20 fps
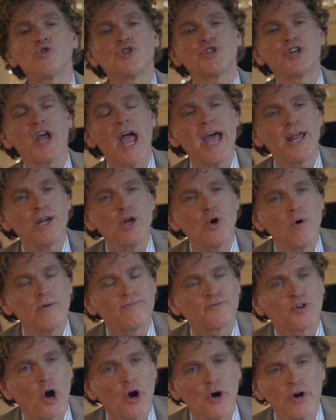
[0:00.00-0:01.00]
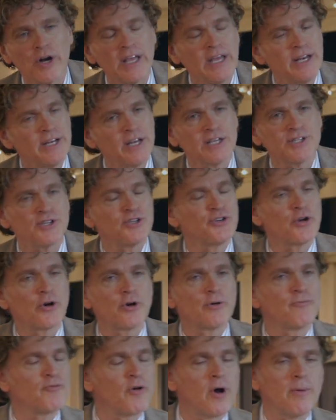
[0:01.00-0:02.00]
shadow of turning. He doesn't
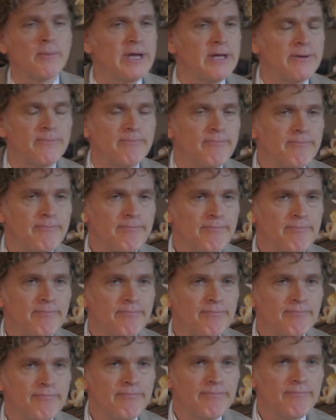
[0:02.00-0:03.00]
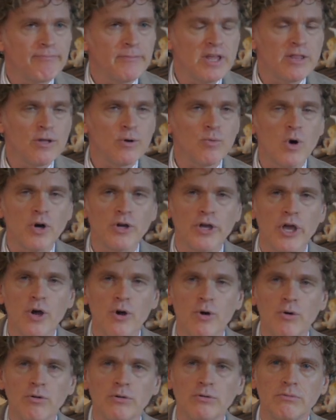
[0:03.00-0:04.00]
turn from it. Neither will
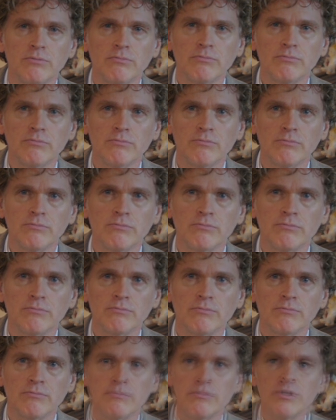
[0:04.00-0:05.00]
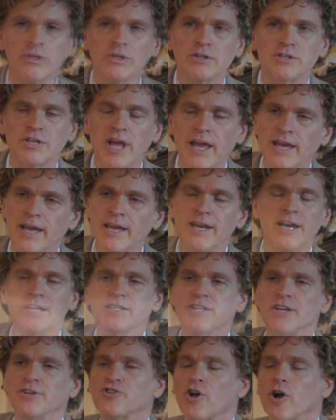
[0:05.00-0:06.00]
you. Say, he
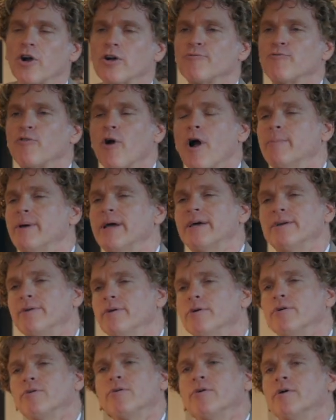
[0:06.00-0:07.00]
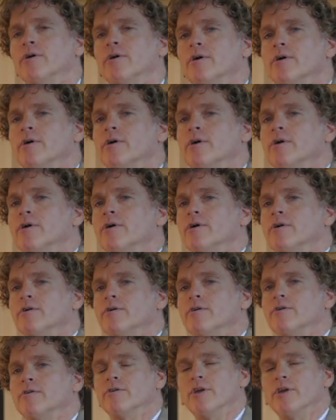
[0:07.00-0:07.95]
doesn't turn from it. He doesn't turn from it.